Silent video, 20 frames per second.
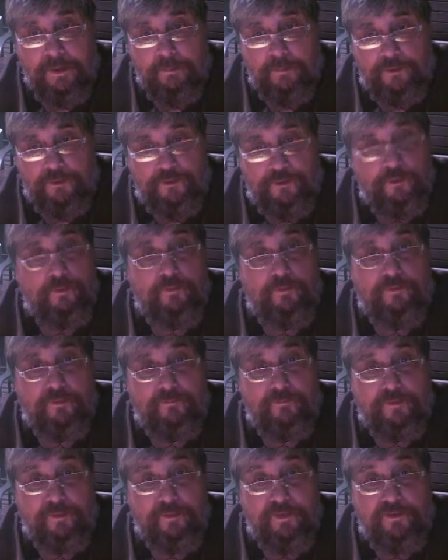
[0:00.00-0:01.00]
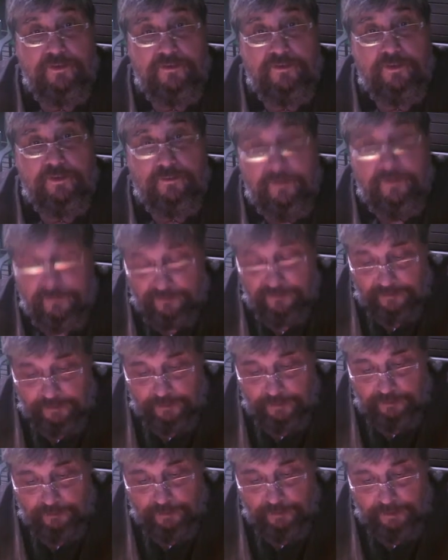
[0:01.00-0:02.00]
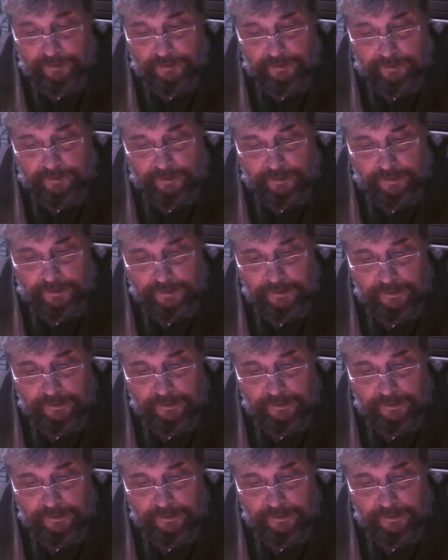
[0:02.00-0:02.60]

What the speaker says: but 2 of them very seriously, to where